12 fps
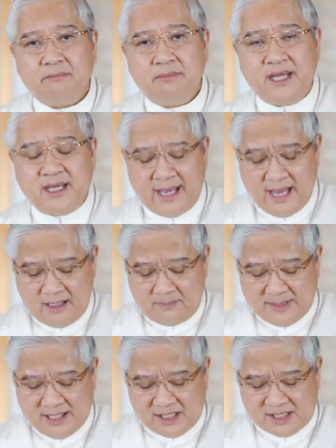Being
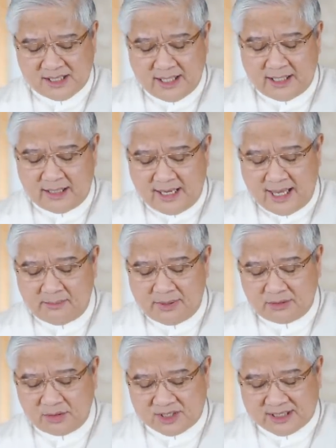helpless and
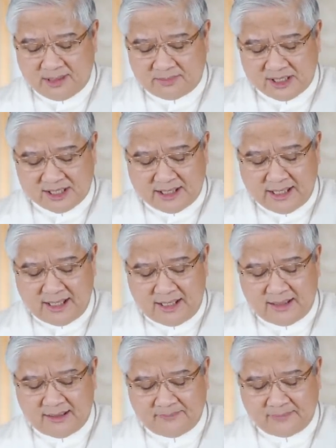unable to stop the
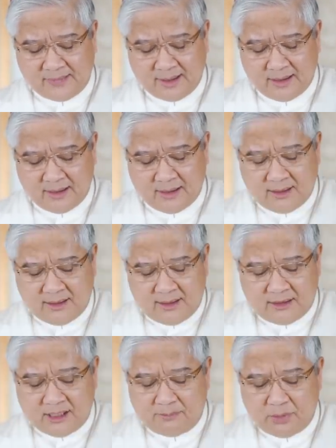stealing,
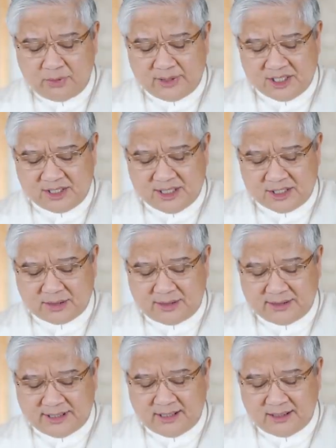the poorest just
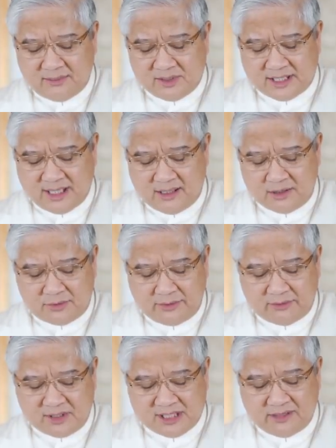content themselves
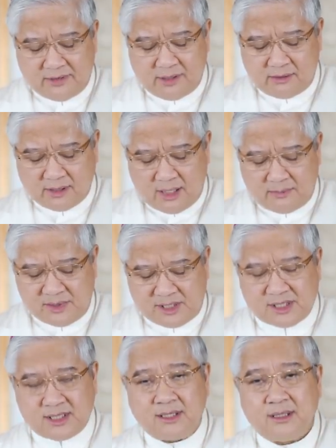with receiving
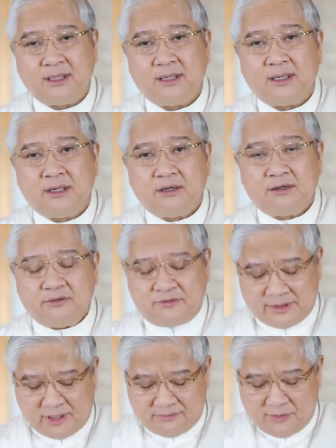crumbs
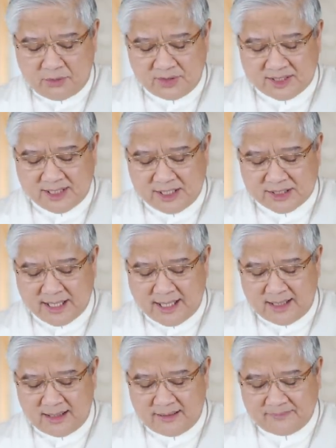for the votes they
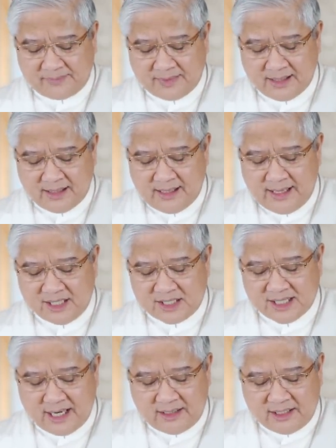sell and
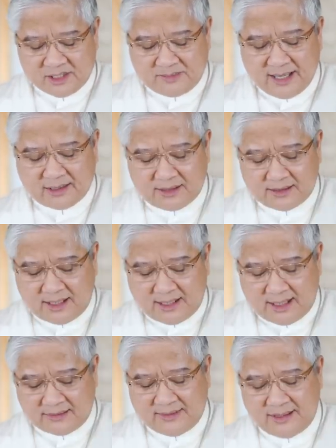say it is better than
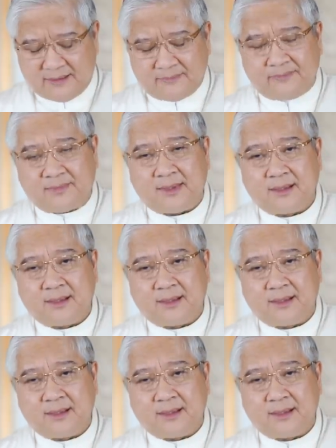nothing.